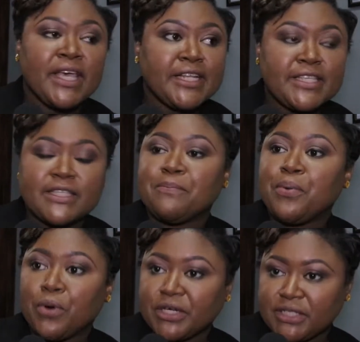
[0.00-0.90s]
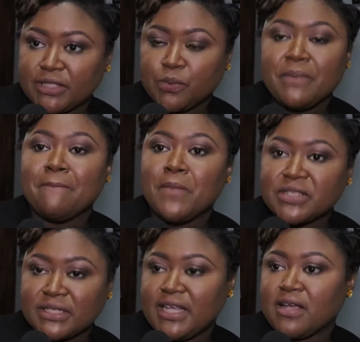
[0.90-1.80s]
It is important. We
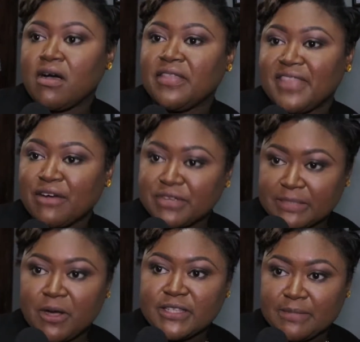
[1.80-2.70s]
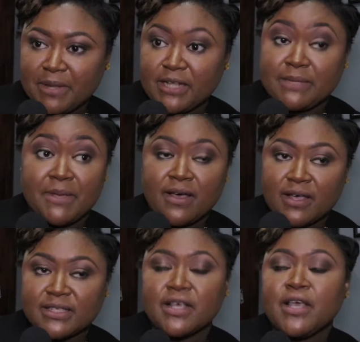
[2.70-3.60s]
must take on that responsibility
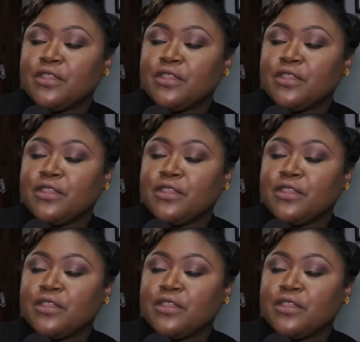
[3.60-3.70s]
because